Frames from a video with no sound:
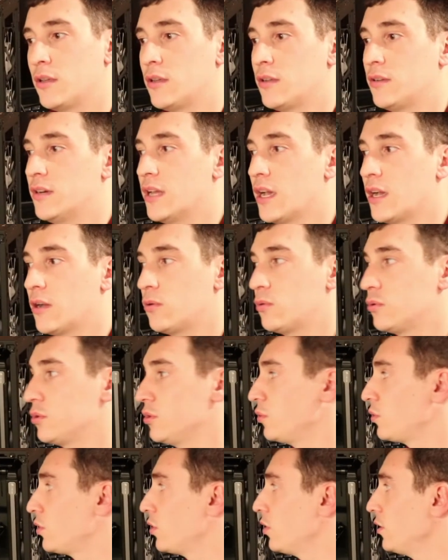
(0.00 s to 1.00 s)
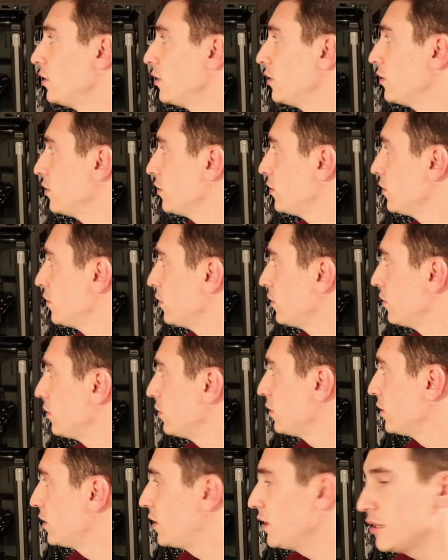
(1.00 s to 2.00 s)
Now, you could
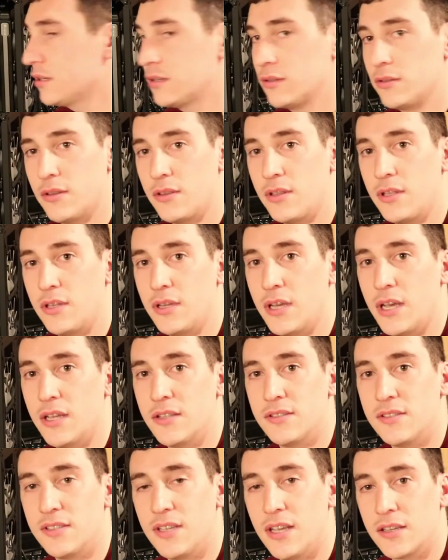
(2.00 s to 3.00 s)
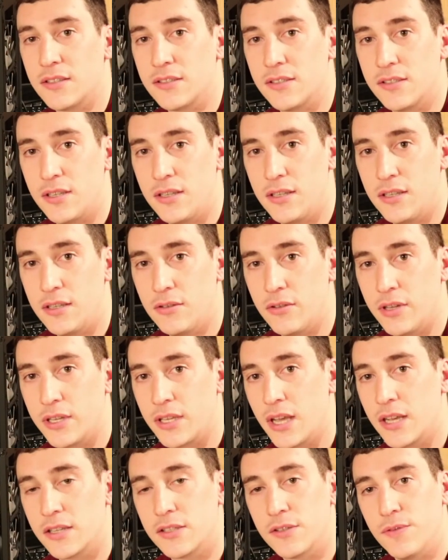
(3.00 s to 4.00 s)
get the NZXT like
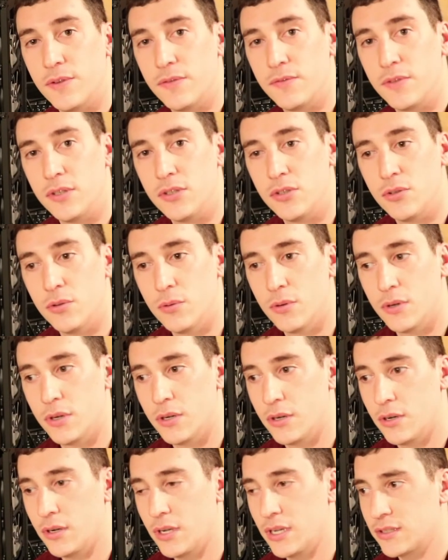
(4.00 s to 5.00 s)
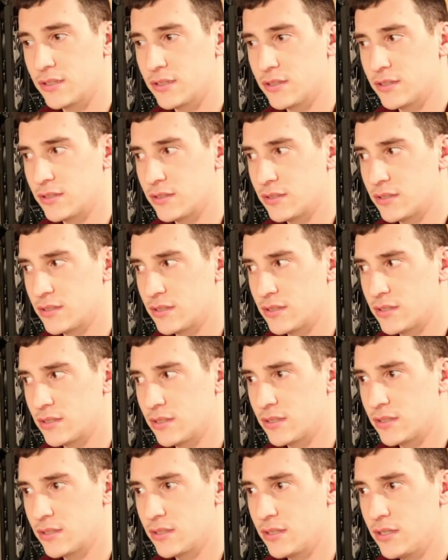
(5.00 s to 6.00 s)
X52 or
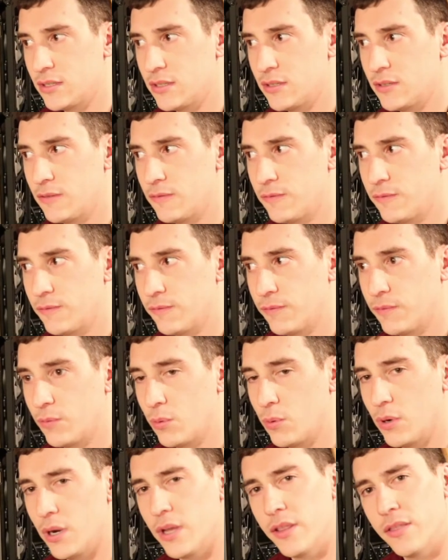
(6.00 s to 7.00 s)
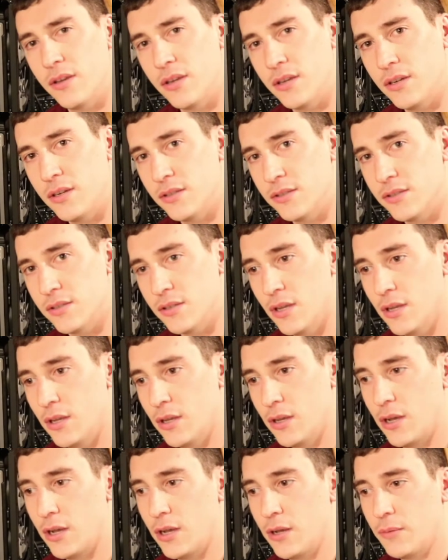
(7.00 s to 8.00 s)
X64, I think it is,
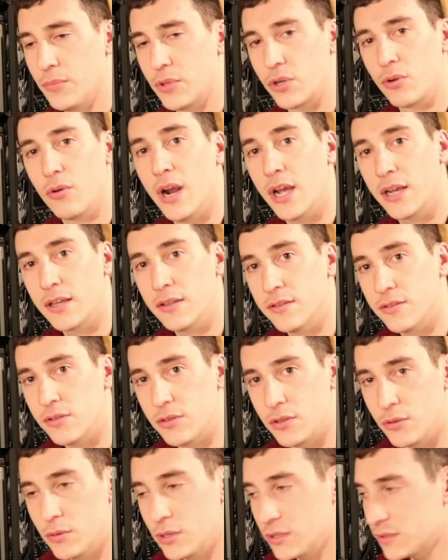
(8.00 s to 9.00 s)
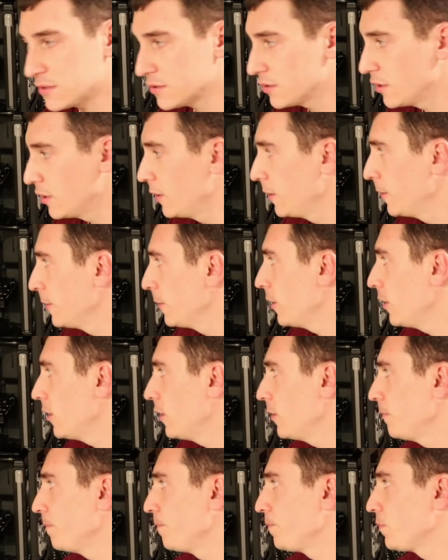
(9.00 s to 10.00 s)
the Kraken units.
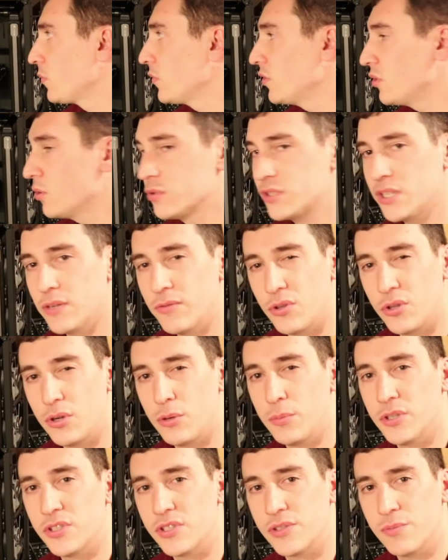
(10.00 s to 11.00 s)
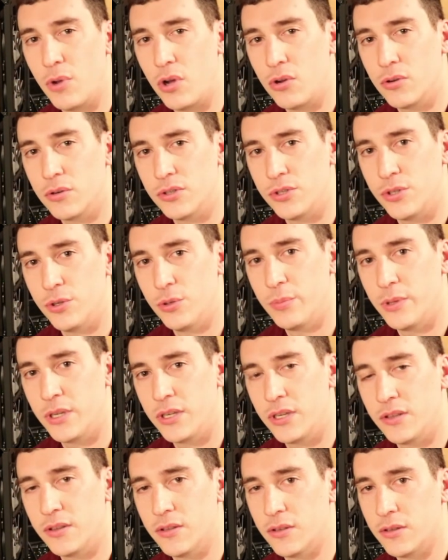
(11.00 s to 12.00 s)
Those have a little bit smaller
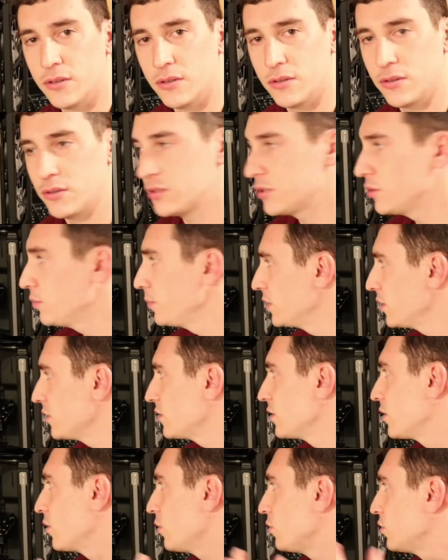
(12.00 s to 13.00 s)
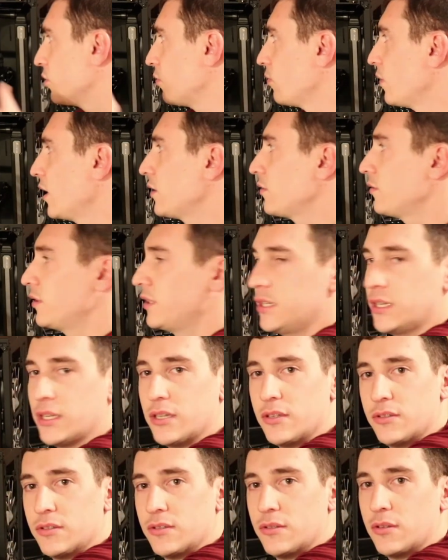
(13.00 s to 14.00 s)
tubing, and the tubing doesn't go directly
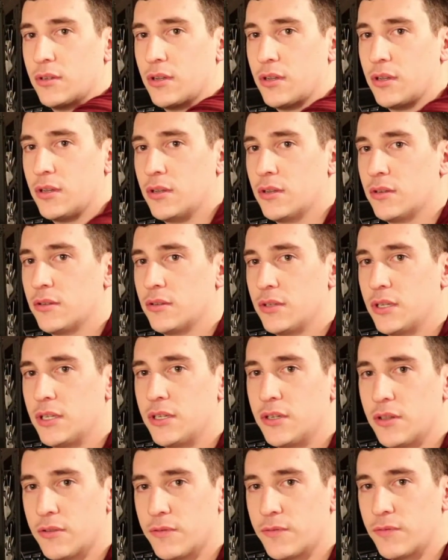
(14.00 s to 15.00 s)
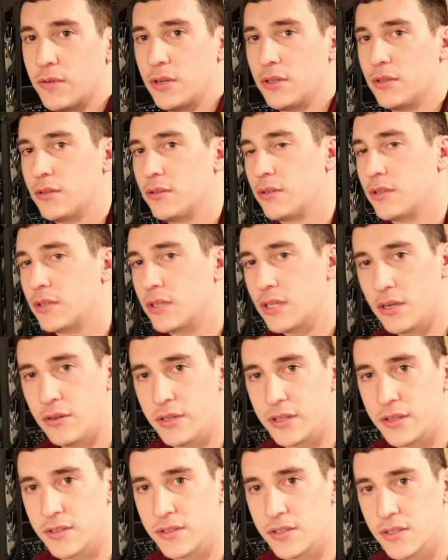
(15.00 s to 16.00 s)
into the front, kind of
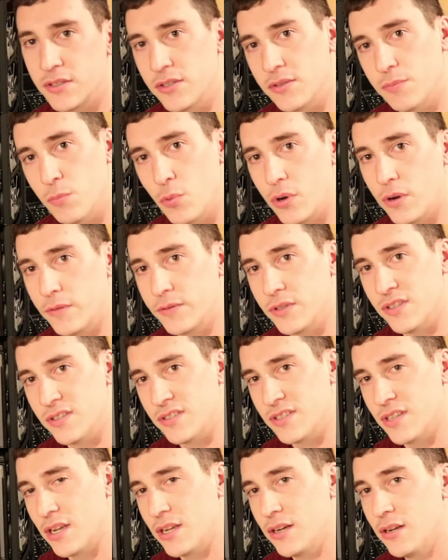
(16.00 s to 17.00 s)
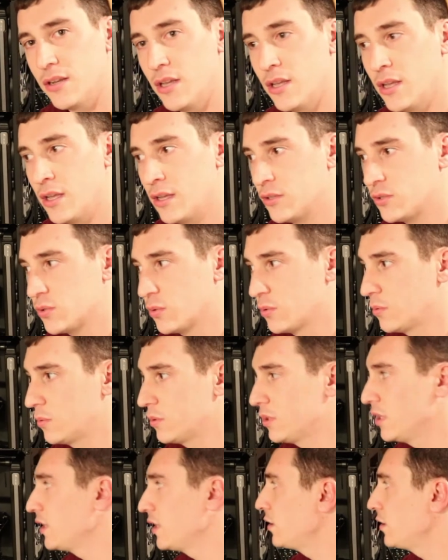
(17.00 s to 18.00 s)
like this does. It's more off to the side. So
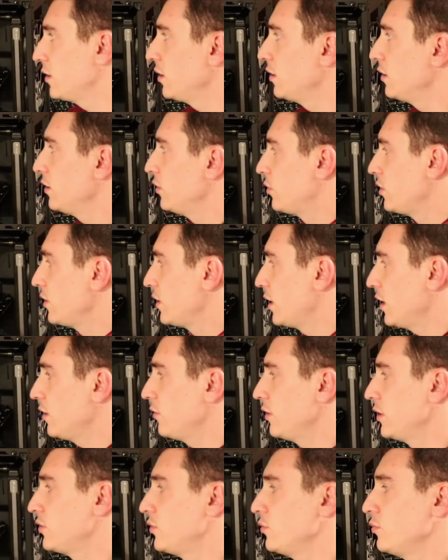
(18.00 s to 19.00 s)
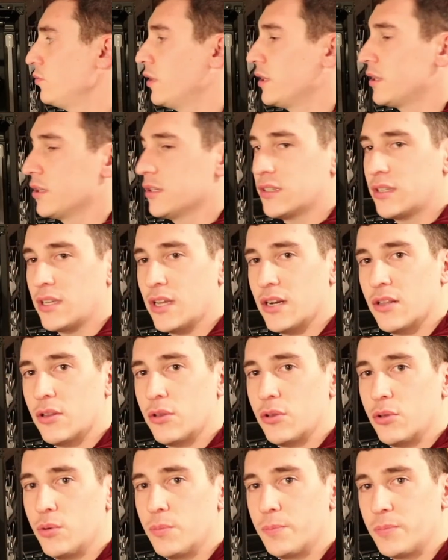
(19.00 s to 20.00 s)
you can kind of like do like a kind
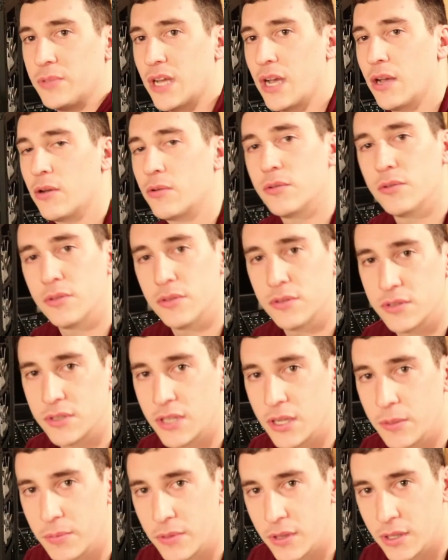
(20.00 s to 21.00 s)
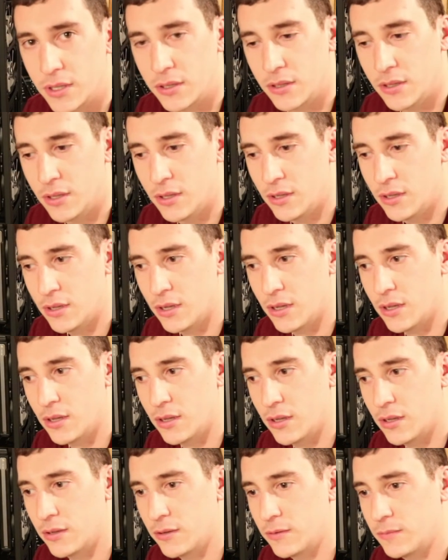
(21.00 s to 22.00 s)
of loop down type thing,
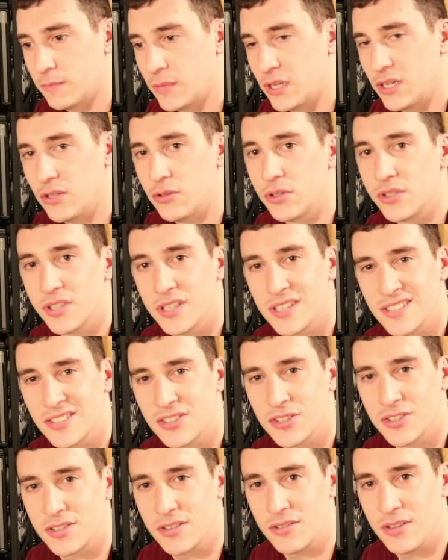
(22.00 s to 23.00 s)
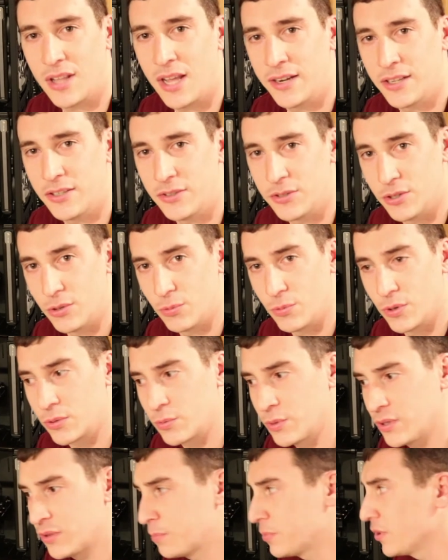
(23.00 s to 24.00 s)
and it looks like it's just a lot easier to work
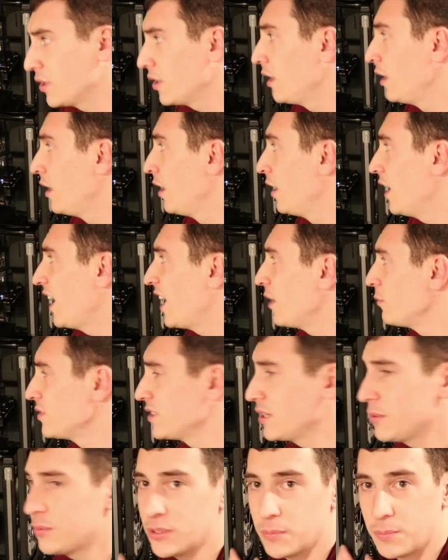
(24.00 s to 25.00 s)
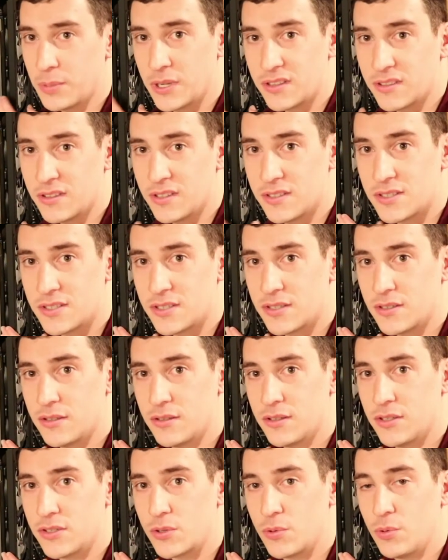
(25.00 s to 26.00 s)
with. But I was able to pick this
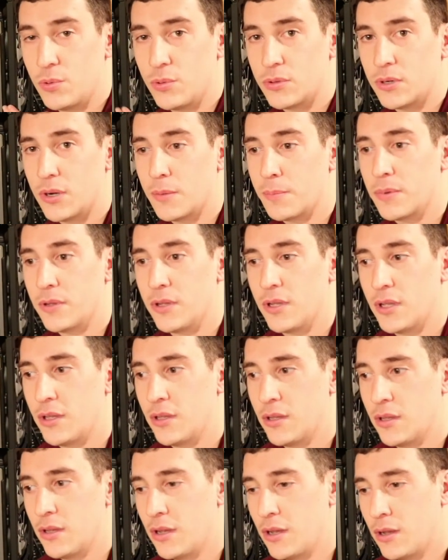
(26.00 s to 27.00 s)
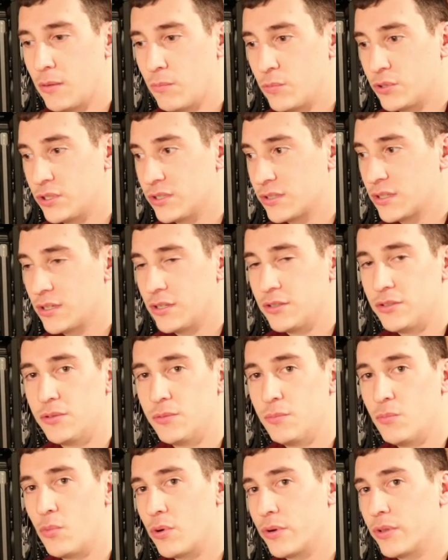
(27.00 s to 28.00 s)
cooler up, which is going to do
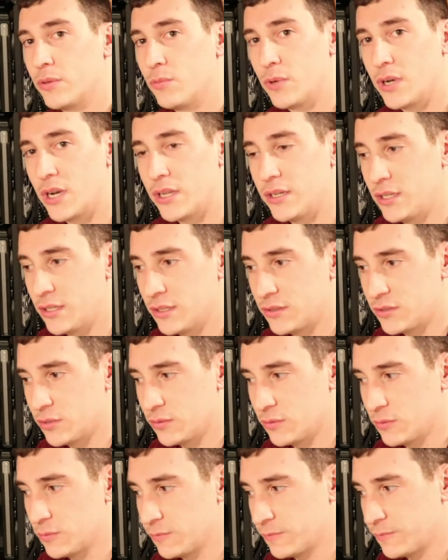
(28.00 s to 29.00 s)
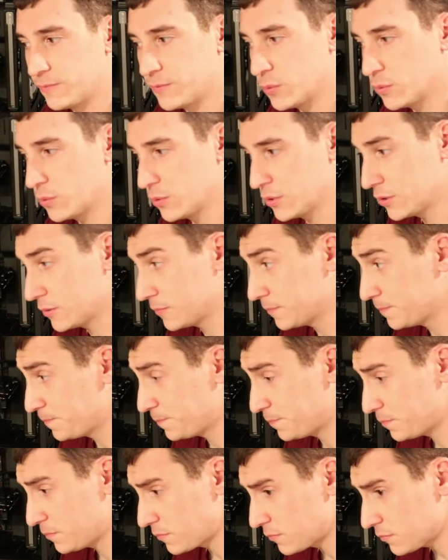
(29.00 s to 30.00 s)
more than what I needed to for,
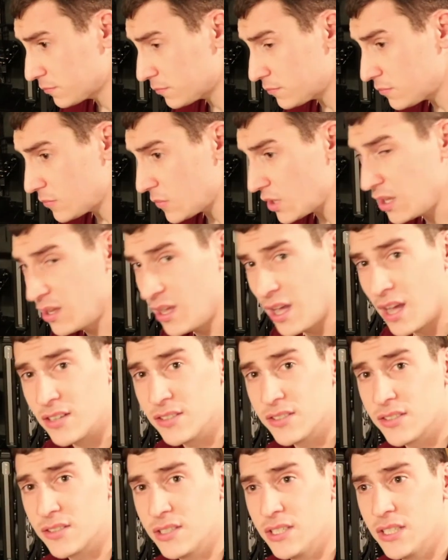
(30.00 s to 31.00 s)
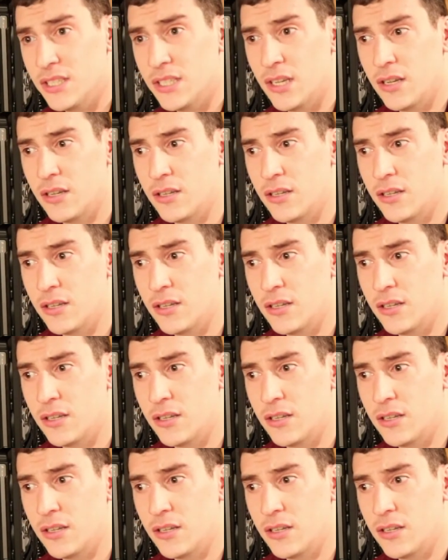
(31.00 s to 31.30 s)
honestly,